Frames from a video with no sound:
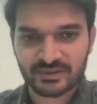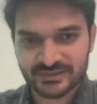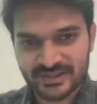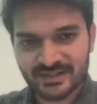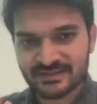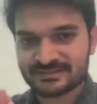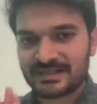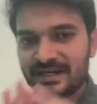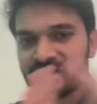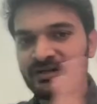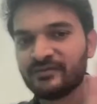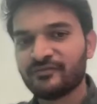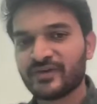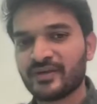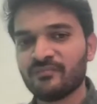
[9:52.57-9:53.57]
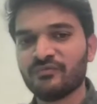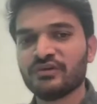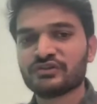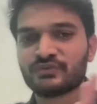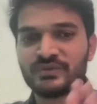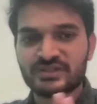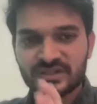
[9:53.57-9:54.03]
There are standard
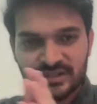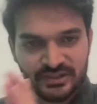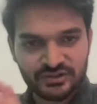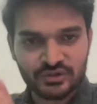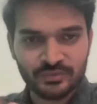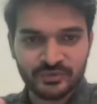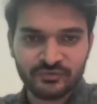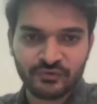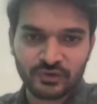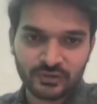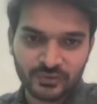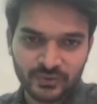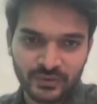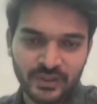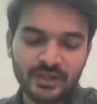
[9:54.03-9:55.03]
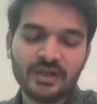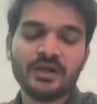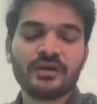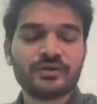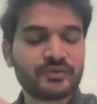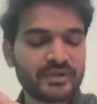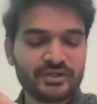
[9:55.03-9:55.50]
frameworks which needs to be followed.
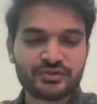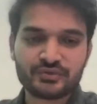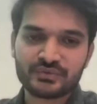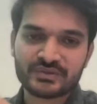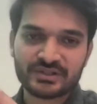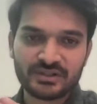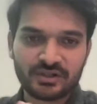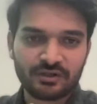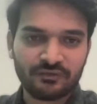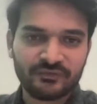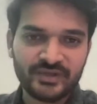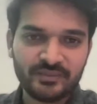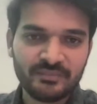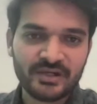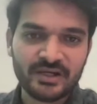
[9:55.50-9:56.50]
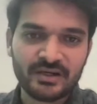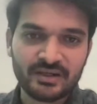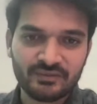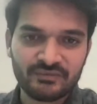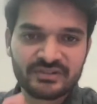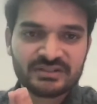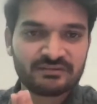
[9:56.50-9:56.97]
You can choose either of them,
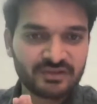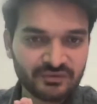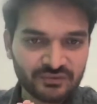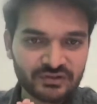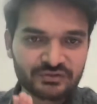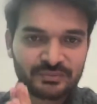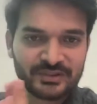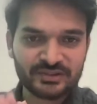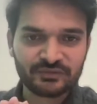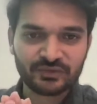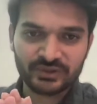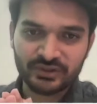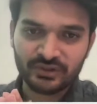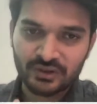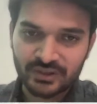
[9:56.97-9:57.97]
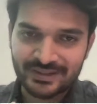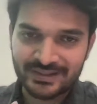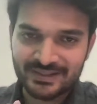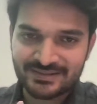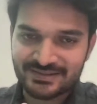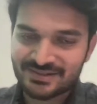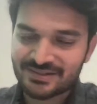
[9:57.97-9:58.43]
whichever works best for the
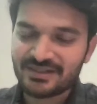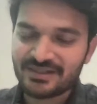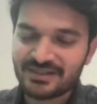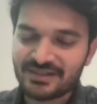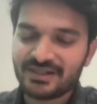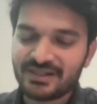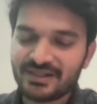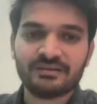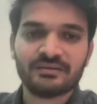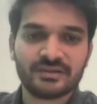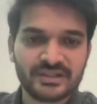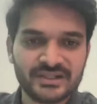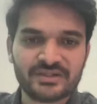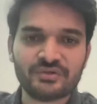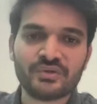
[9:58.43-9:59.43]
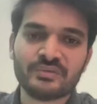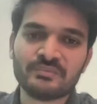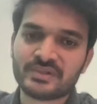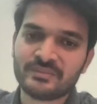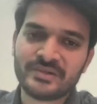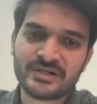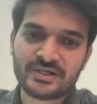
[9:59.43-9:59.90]
organization, and then need to
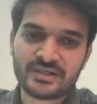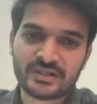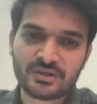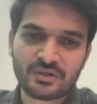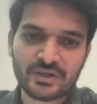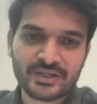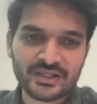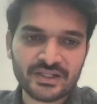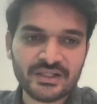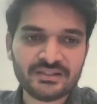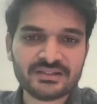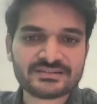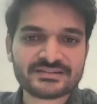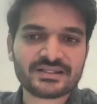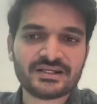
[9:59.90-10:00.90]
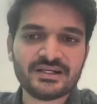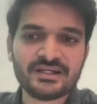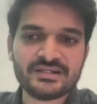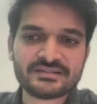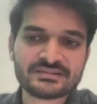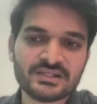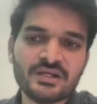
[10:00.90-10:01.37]
implement it accordingly. And the second
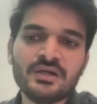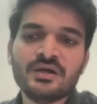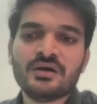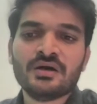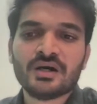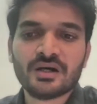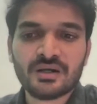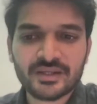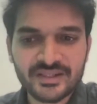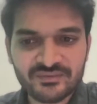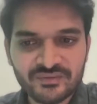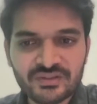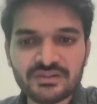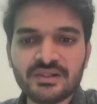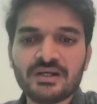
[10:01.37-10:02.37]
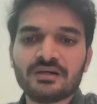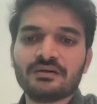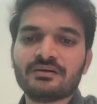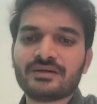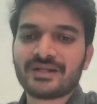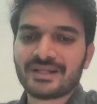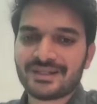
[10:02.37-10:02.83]
is even
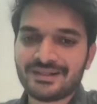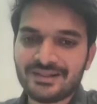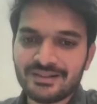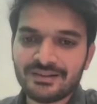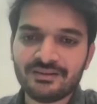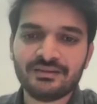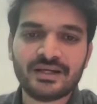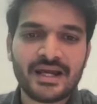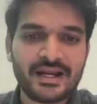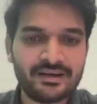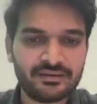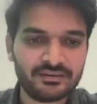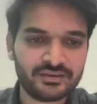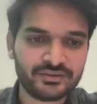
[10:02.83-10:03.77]
the training and